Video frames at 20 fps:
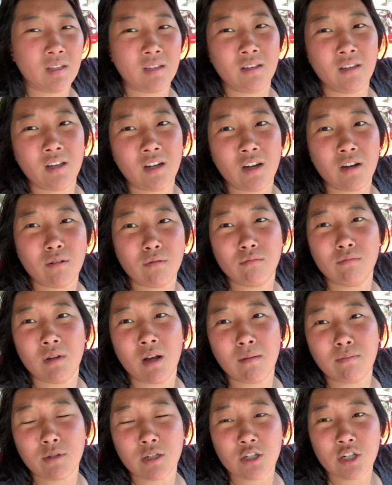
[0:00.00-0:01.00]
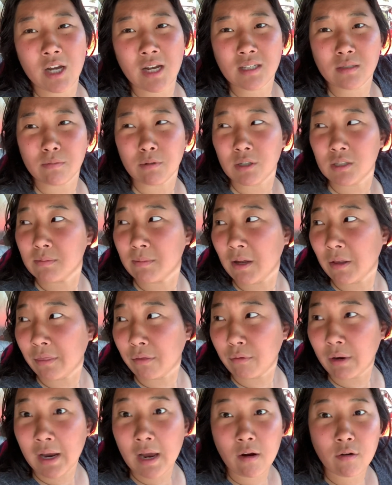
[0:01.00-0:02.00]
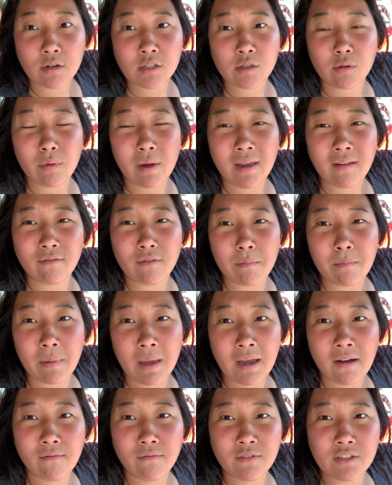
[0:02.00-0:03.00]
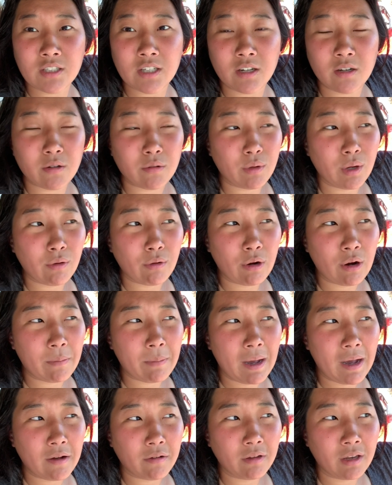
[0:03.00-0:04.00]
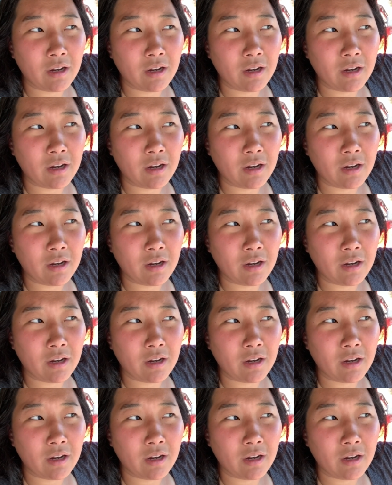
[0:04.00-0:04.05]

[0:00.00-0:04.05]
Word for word: you know, up to Jasper. It's about three hours away from Banff, so we were about,